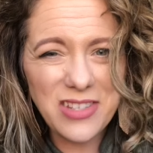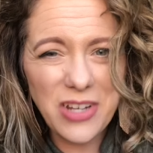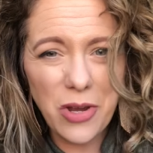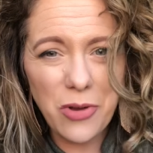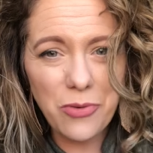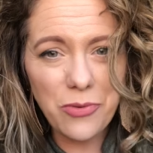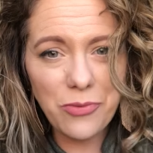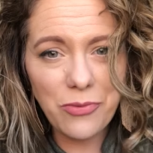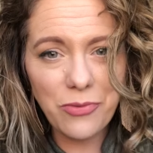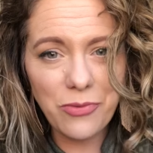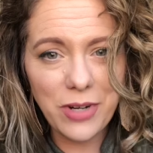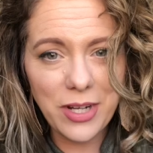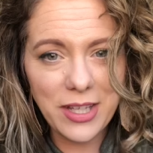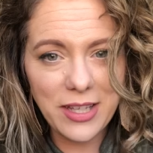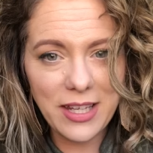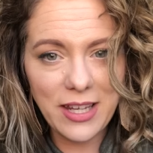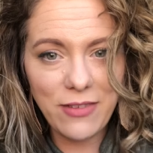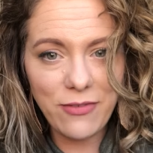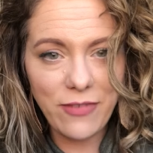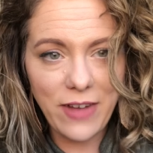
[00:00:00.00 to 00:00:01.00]
don't
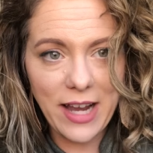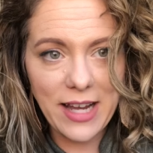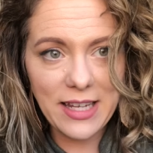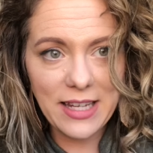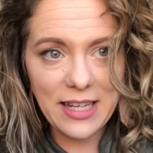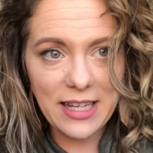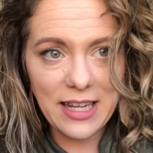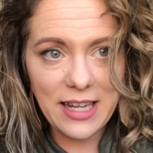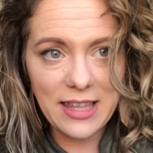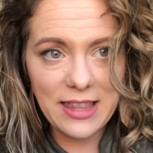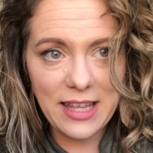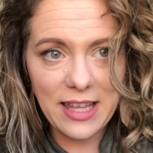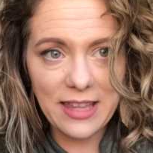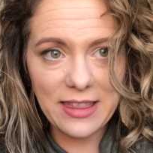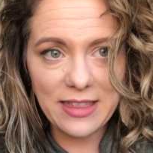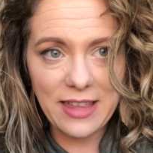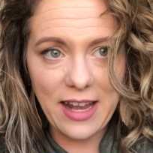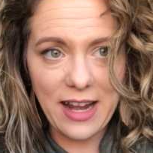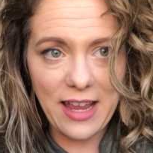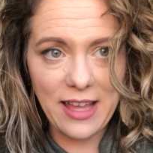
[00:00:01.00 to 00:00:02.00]
really find
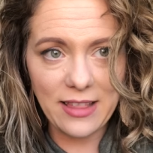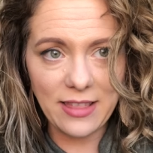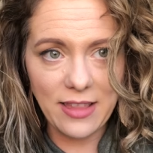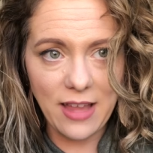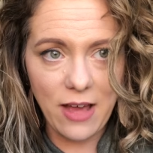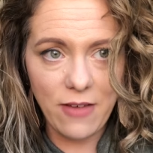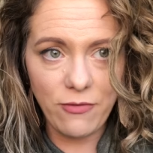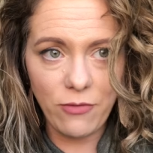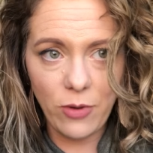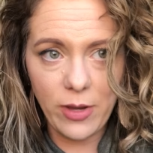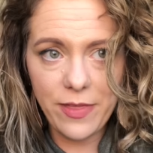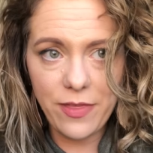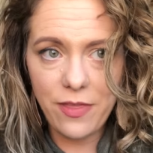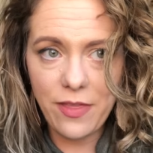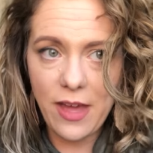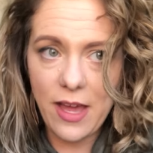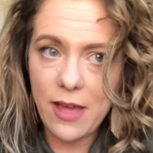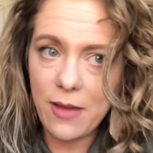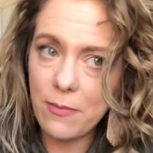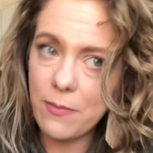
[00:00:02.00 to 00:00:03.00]
anything that I love with
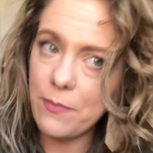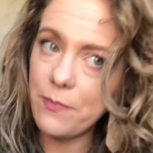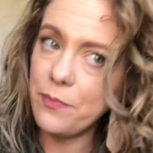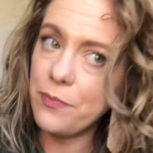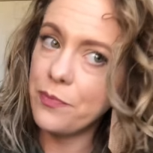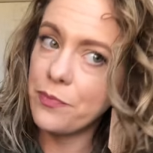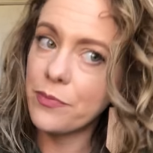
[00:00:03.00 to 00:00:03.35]
them,